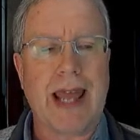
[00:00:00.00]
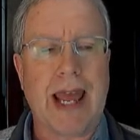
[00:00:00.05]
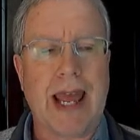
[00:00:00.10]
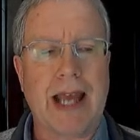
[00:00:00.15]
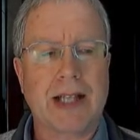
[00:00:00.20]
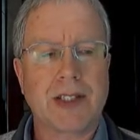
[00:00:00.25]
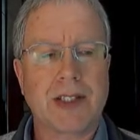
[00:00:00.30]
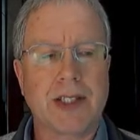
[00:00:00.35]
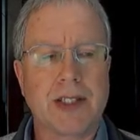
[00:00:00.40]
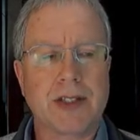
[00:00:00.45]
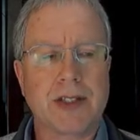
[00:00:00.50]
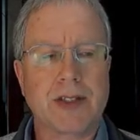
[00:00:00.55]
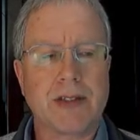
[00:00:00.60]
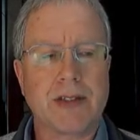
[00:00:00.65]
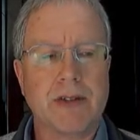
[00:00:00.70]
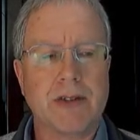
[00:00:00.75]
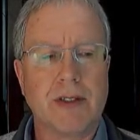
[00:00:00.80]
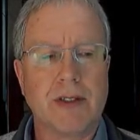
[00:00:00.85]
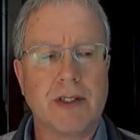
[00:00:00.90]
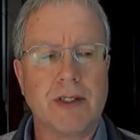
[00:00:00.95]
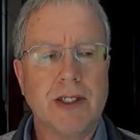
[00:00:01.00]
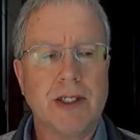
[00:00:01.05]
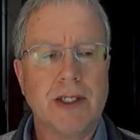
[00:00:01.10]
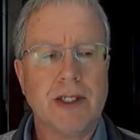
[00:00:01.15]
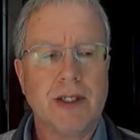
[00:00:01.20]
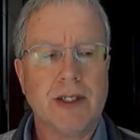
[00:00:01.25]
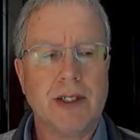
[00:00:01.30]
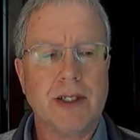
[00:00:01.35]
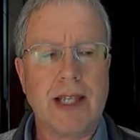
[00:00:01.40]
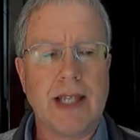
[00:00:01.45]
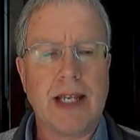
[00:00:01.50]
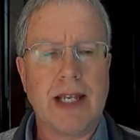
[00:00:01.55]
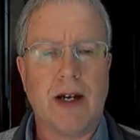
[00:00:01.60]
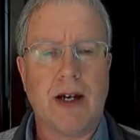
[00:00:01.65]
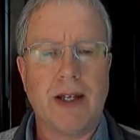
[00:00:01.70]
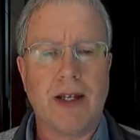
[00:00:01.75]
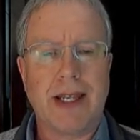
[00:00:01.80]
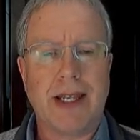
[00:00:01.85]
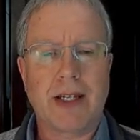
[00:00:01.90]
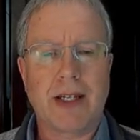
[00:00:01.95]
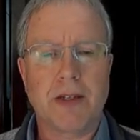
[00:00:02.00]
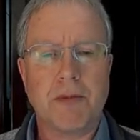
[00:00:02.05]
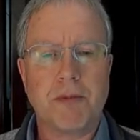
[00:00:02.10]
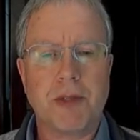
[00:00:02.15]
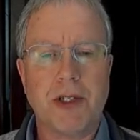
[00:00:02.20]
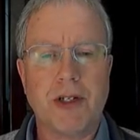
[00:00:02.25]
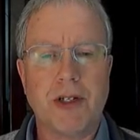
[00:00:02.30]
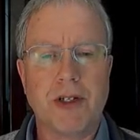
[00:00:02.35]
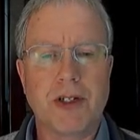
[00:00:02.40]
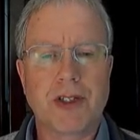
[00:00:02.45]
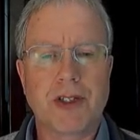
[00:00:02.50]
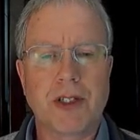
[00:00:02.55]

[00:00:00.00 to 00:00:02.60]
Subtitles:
access to the data on that computer.